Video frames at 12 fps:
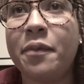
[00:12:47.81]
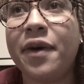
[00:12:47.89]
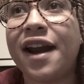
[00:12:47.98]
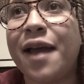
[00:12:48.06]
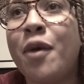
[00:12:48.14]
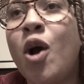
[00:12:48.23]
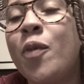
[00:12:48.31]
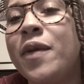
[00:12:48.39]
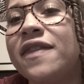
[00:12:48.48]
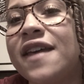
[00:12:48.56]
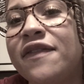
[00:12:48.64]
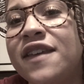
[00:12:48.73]
but I'm
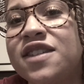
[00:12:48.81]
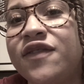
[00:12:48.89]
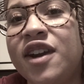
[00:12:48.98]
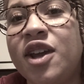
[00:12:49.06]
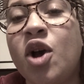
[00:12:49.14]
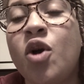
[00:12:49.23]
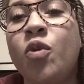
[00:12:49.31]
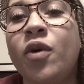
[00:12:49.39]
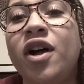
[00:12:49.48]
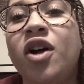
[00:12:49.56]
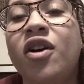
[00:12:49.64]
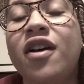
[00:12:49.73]
hoping that this video
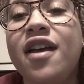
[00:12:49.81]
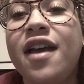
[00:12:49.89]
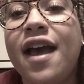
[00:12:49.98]
will